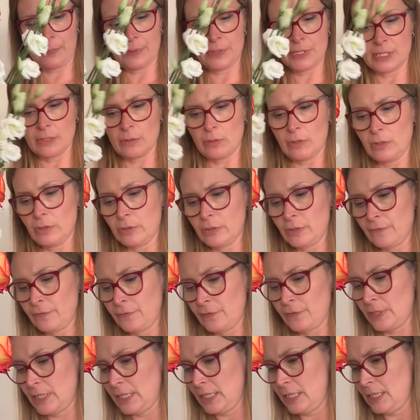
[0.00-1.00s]
So a lot of
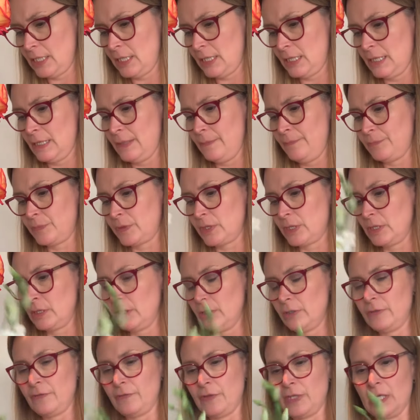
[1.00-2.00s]
the
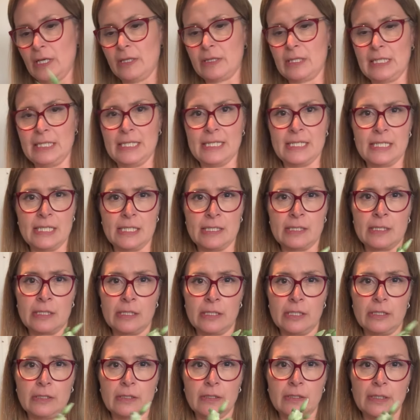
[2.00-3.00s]
other lizzies that
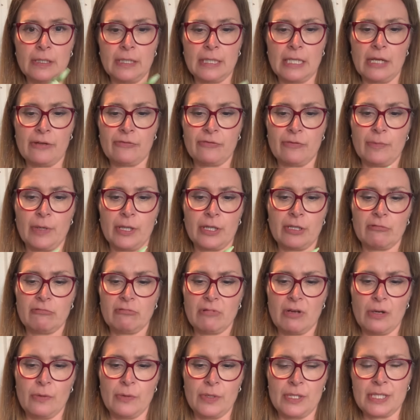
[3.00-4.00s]
you can get from other
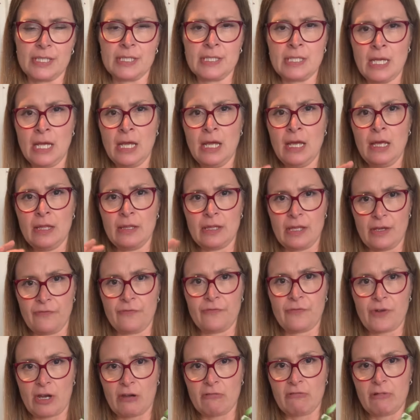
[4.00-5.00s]
growers, they're
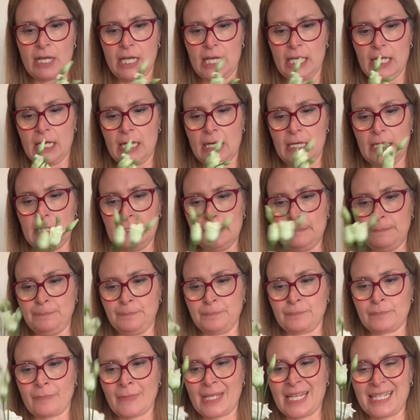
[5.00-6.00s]
very
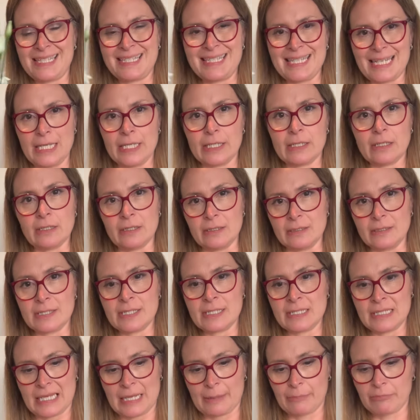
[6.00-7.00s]
delicate and
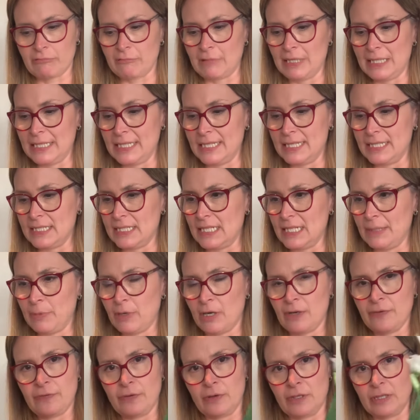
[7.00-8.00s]
snap really easily, but I
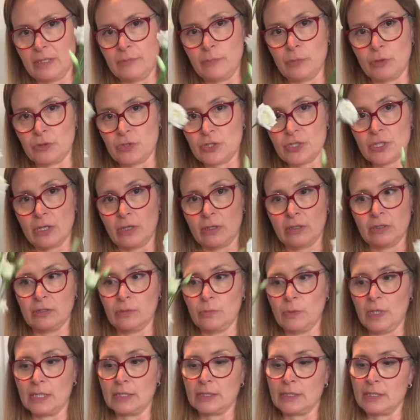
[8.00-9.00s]
find the Montana
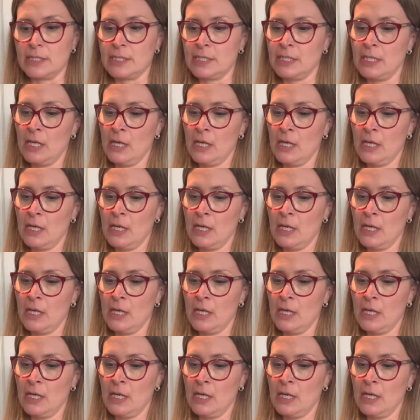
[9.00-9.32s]
ones